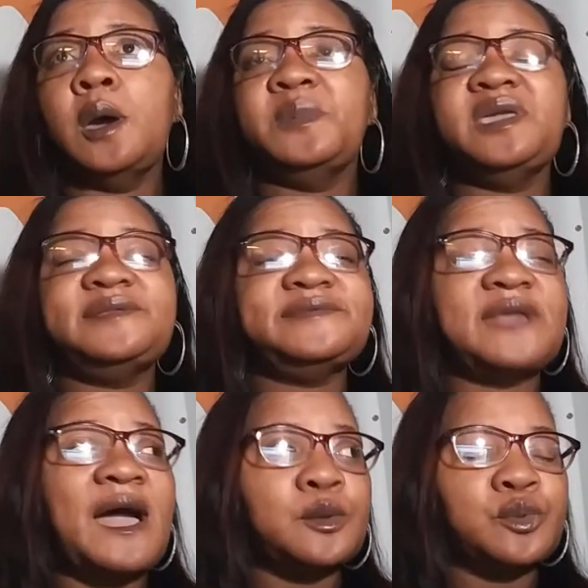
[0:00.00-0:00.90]
He's
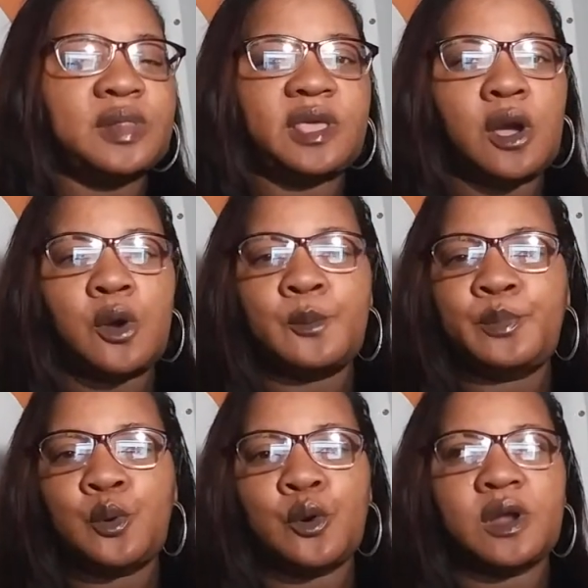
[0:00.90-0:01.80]
not really on
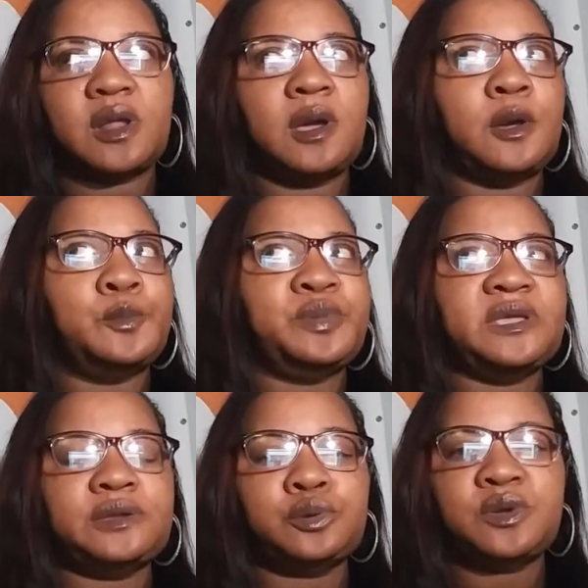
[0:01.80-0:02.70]
board of
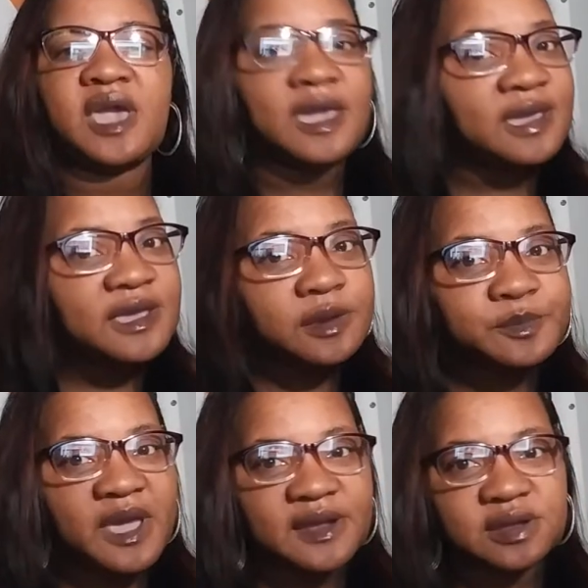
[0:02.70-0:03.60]
B2K getting
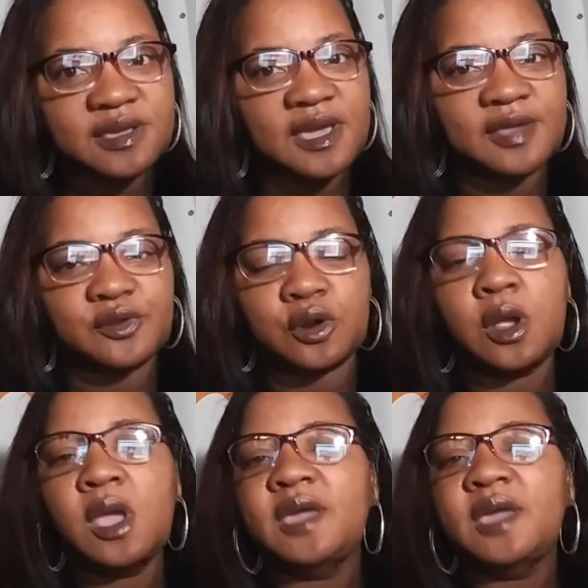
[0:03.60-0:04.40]
back together.